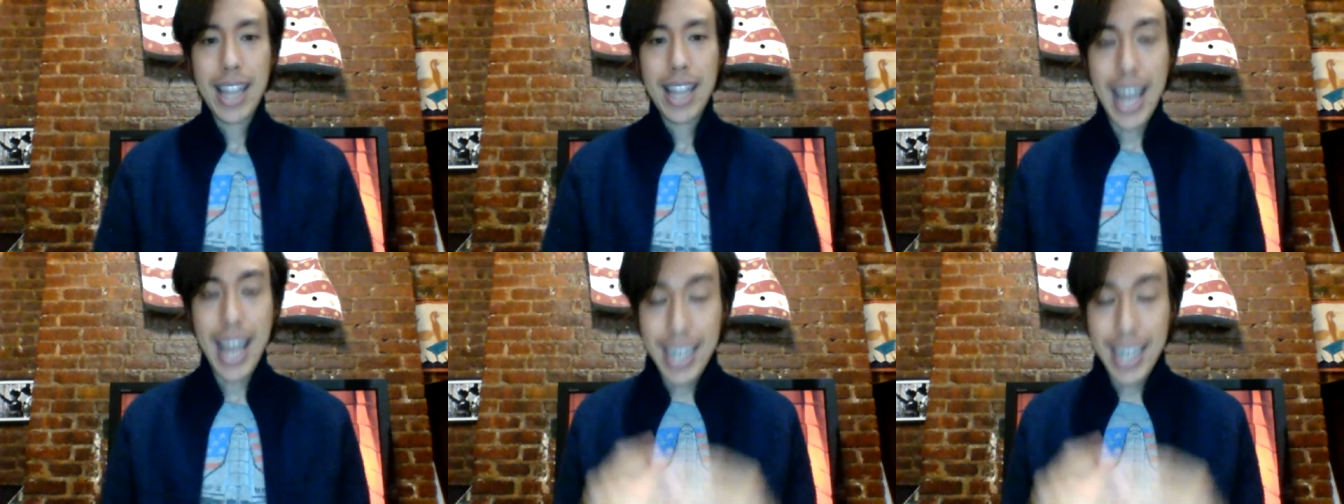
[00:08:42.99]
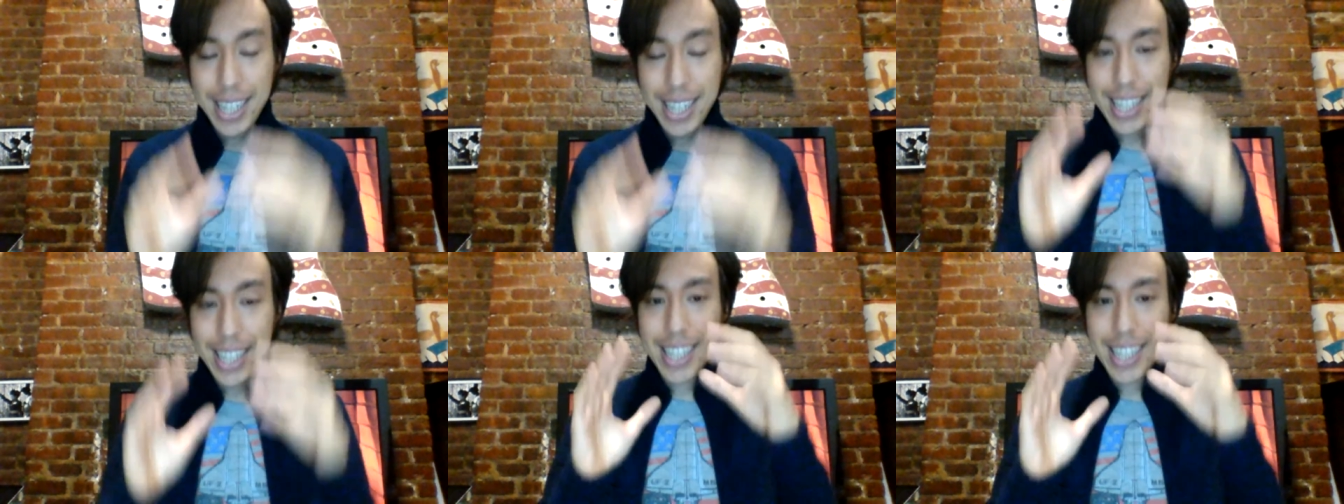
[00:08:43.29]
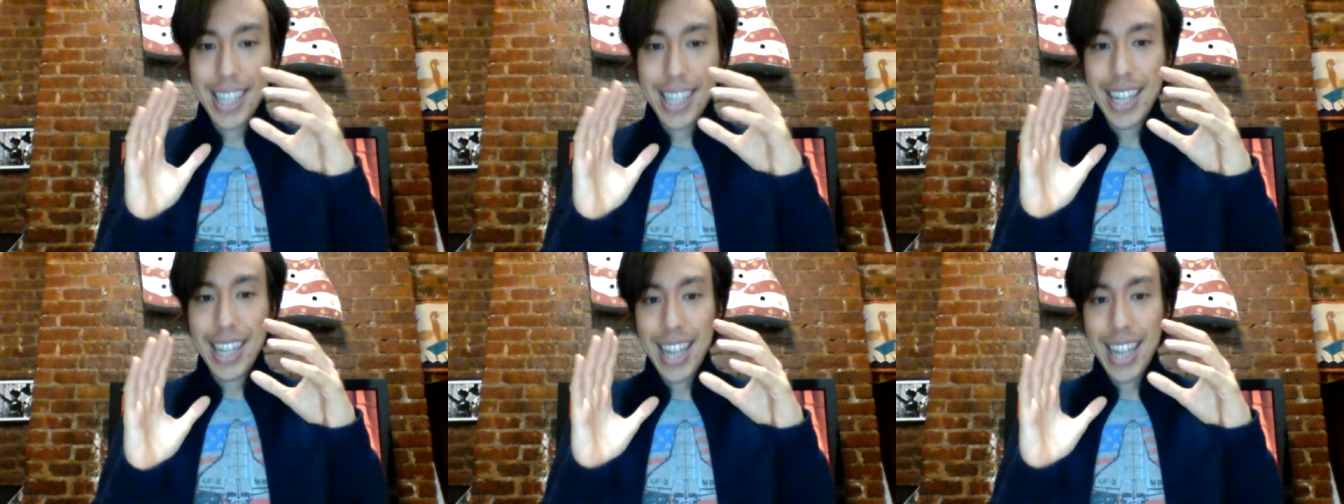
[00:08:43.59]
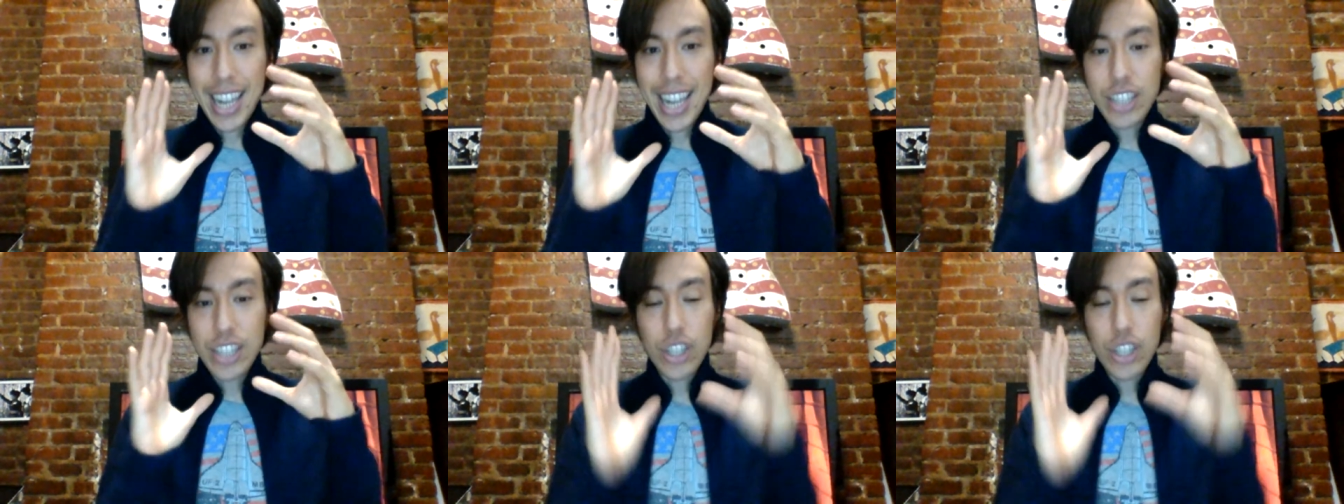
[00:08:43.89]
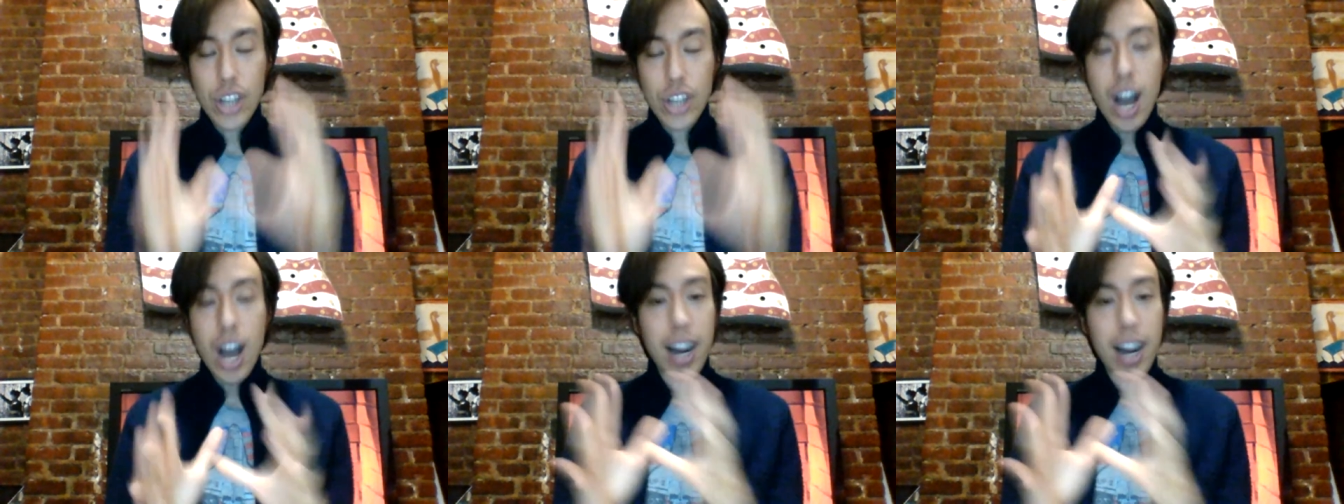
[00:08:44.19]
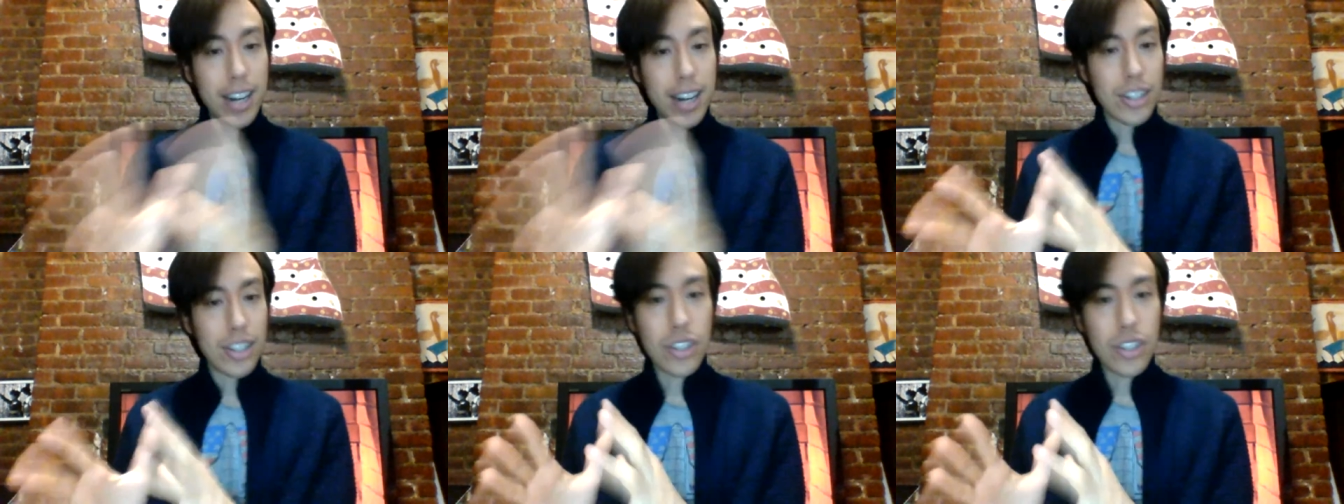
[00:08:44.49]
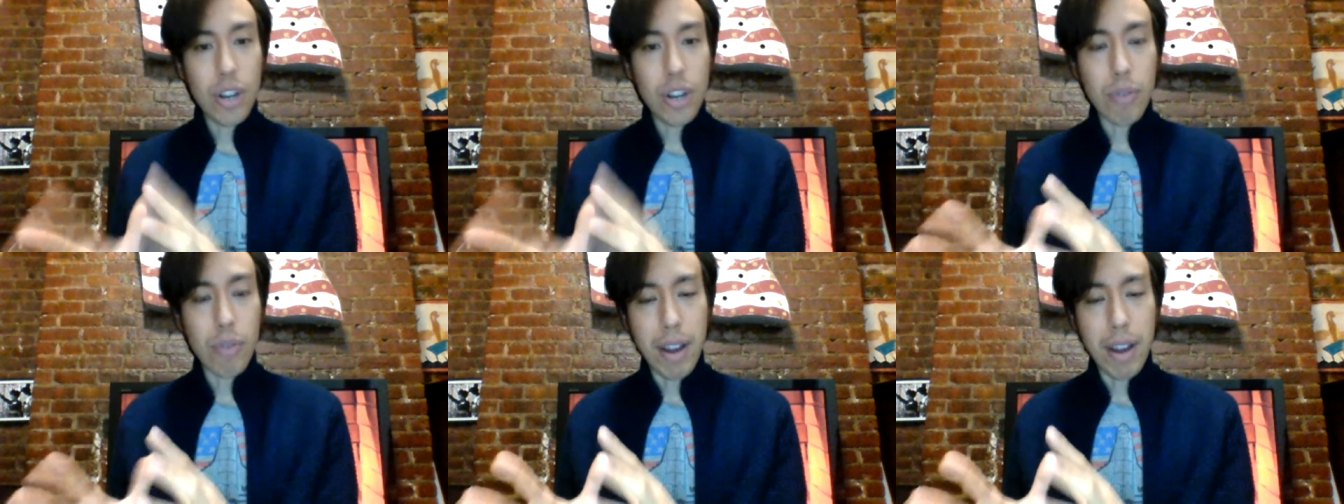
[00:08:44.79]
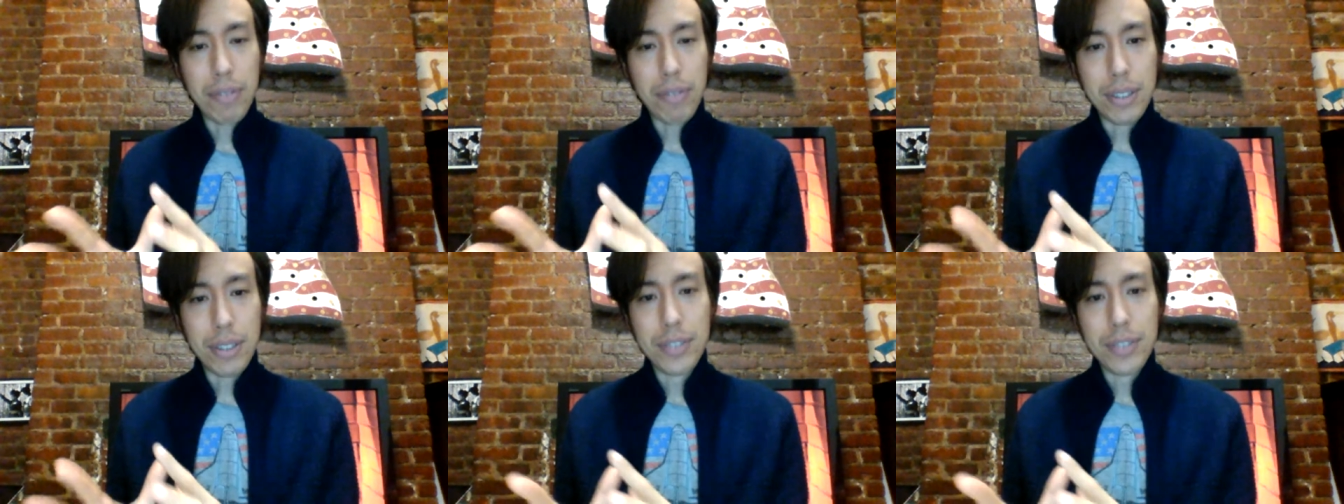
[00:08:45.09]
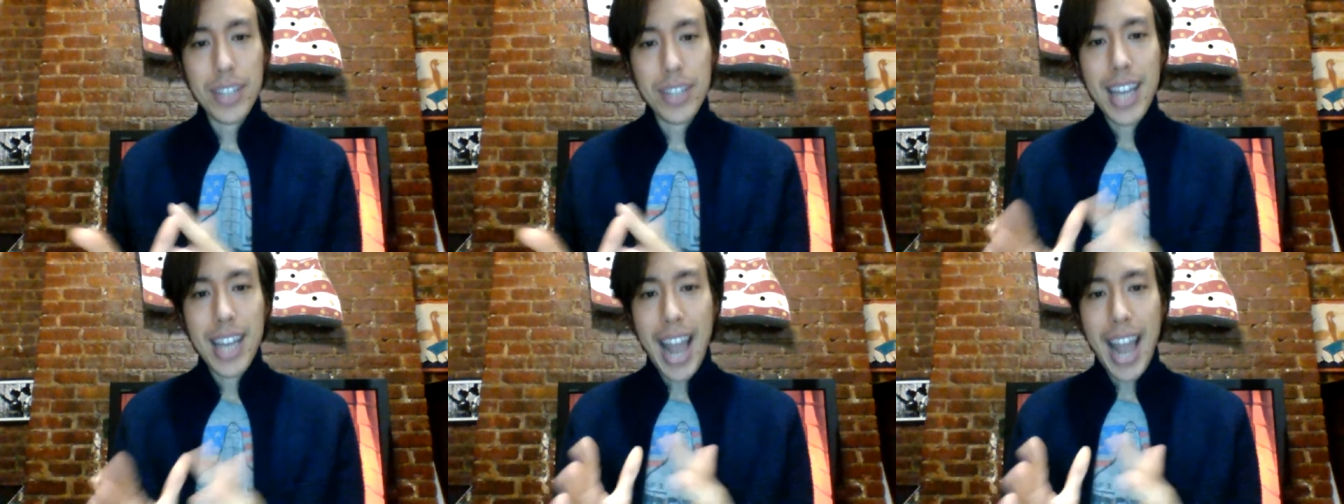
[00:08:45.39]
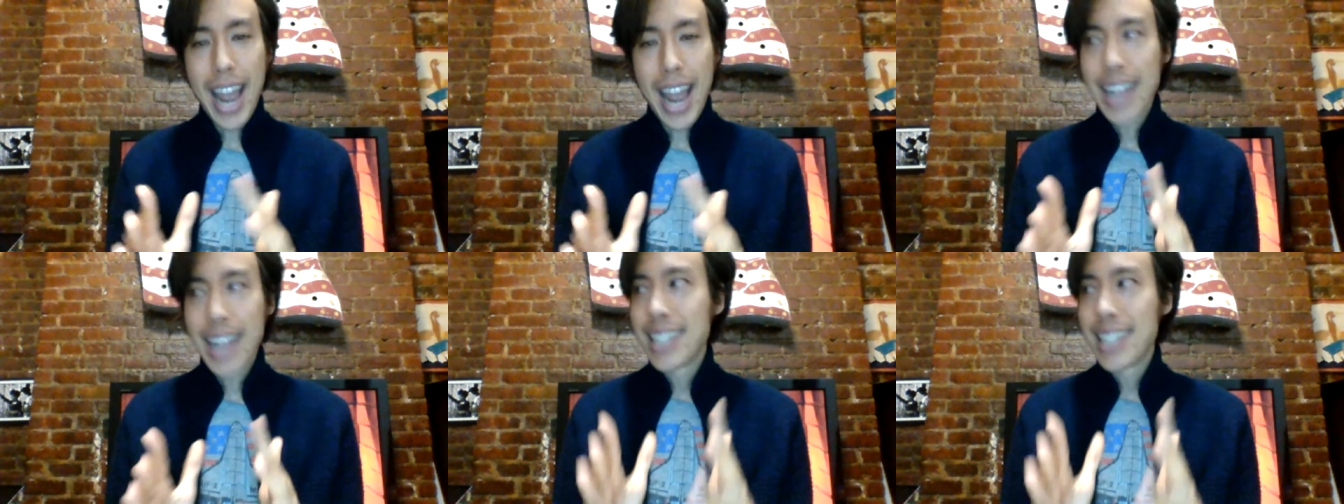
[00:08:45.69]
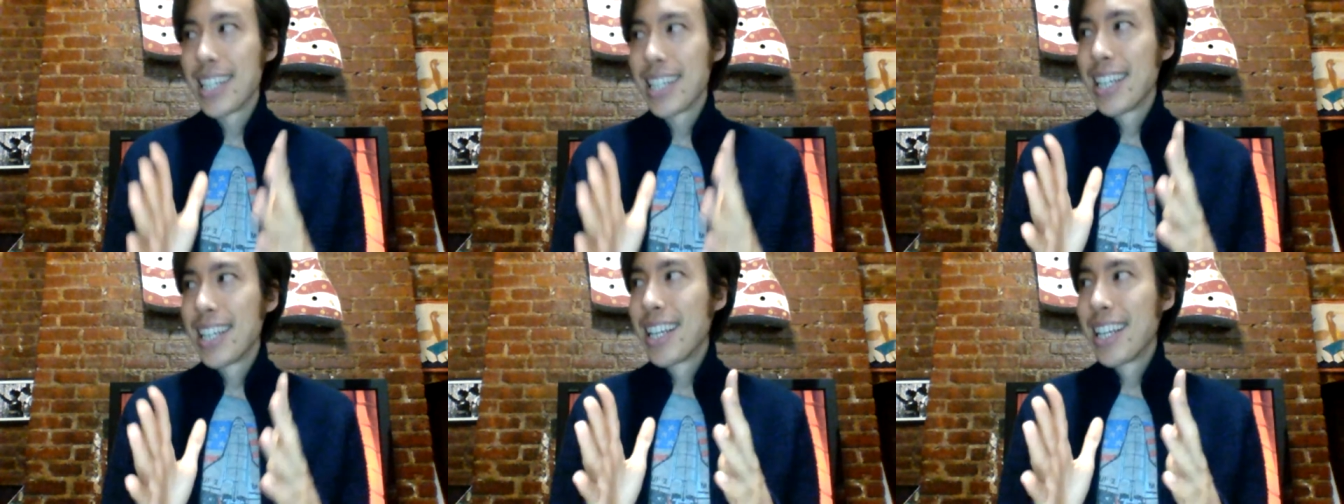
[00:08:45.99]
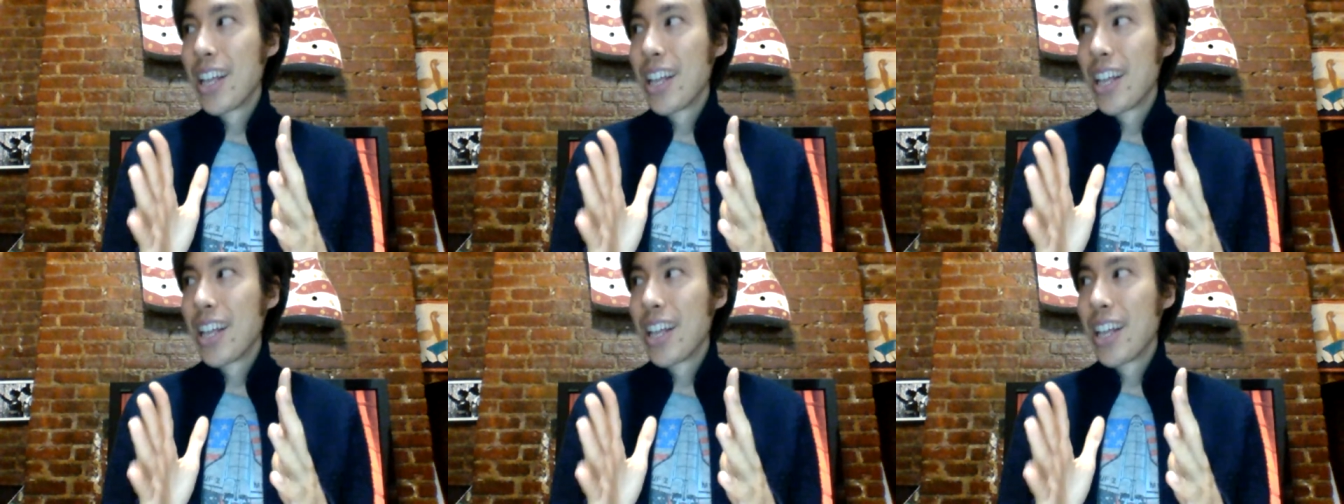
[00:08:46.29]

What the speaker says: then it's not an assault rifle. And